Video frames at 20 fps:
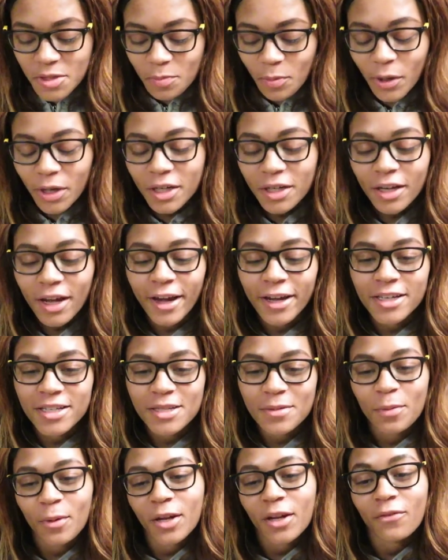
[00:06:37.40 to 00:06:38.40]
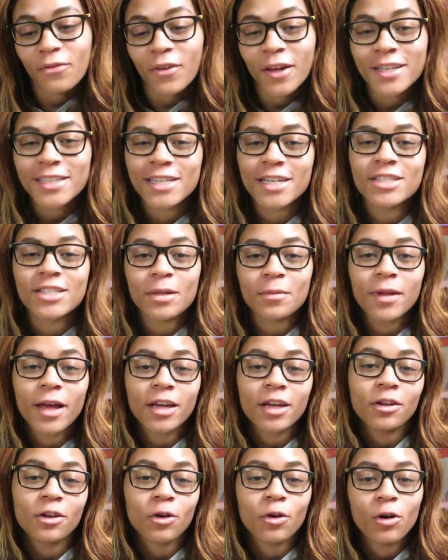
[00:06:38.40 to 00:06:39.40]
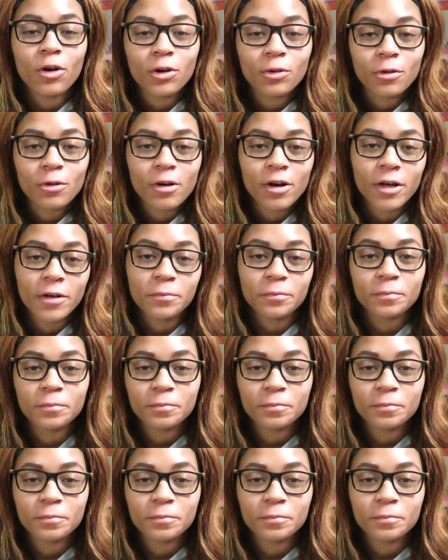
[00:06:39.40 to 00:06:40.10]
pretty nice, pretty vintage. I'm liking the corduroy.